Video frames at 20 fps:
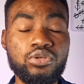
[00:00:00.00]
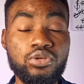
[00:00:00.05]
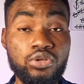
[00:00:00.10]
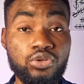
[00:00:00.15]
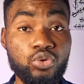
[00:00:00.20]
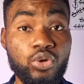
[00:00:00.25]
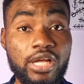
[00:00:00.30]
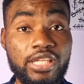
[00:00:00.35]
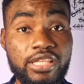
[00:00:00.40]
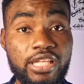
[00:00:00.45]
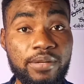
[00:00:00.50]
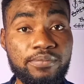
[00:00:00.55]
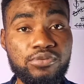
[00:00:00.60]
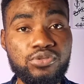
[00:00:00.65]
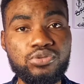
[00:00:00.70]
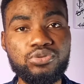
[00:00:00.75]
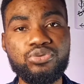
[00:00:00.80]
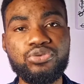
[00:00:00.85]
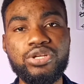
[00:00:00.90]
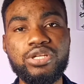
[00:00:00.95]
You attempt
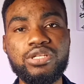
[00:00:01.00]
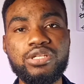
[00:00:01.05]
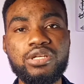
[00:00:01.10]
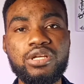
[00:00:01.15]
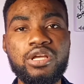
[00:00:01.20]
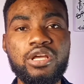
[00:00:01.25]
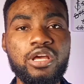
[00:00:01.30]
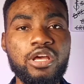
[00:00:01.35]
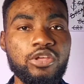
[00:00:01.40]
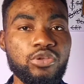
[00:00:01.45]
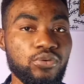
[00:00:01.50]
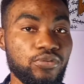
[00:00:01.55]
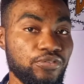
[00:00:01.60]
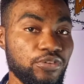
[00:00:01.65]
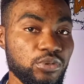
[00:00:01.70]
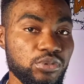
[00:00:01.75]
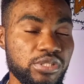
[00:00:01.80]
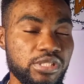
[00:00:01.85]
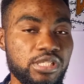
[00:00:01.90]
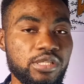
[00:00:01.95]
to read, you
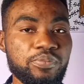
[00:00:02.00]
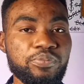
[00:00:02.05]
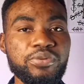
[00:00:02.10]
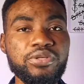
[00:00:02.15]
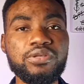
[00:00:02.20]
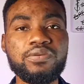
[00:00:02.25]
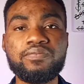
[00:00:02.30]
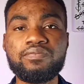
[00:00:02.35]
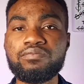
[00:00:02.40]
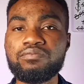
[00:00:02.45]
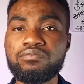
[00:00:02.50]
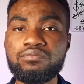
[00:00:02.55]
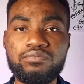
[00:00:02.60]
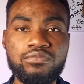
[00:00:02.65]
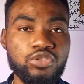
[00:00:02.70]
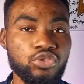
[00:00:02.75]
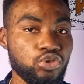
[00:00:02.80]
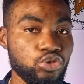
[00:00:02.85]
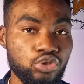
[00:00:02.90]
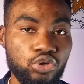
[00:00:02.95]
feel sleepy,
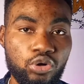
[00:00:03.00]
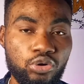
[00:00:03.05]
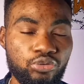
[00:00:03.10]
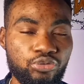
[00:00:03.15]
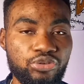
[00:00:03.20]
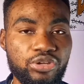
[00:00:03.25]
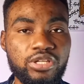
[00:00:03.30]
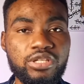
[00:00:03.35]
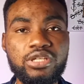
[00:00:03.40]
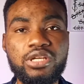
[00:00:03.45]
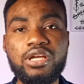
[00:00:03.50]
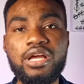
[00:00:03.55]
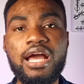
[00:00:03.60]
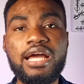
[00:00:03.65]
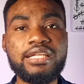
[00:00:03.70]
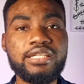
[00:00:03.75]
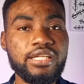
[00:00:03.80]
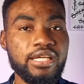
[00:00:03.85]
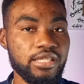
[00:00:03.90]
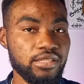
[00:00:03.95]
you don't read,
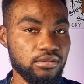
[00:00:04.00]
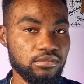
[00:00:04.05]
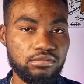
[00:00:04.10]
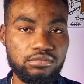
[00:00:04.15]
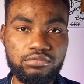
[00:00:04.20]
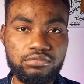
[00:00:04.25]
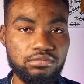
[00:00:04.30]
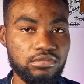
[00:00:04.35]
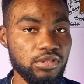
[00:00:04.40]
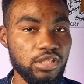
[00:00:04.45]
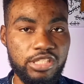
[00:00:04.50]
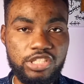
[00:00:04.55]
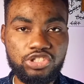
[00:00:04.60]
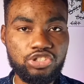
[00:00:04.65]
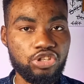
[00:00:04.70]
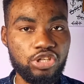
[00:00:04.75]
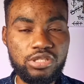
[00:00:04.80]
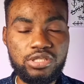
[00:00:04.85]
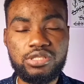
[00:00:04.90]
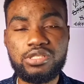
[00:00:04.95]
and then it's
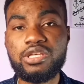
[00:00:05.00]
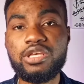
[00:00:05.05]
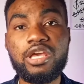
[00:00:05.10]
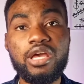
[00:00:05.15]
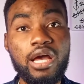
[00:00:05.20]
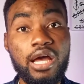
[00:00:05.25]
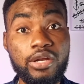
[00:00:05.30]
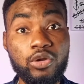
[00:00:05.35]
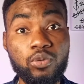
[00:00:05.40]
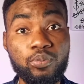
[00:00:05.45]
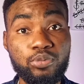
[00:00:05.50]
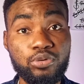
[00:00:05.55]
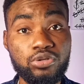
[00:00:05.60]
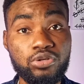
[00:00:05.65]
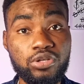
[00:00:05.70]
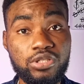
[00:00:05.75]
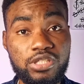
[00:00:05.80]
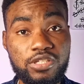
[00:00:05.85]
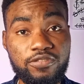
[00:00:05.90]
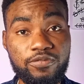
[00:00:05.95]
just an
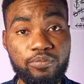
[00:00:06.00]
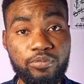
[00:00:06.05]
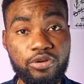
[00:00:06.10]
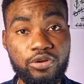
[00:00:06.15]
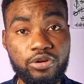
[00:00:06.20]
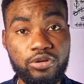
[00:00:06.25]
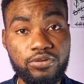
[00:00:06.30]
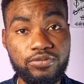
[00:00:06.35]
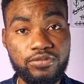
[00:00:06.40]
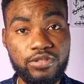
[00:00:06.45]
unproductive period of